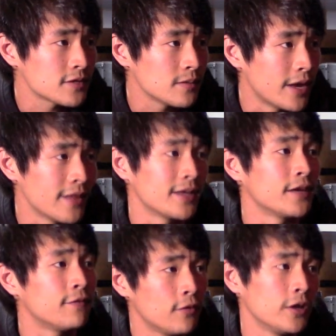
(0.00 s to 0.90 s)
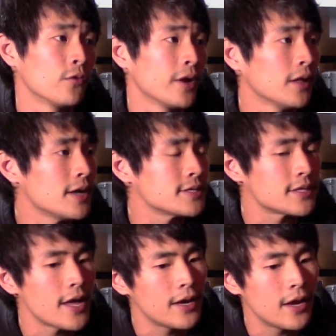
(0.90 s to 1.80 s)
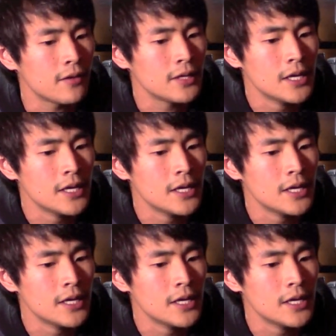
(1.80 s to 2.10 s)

and I think he fully realizes that now.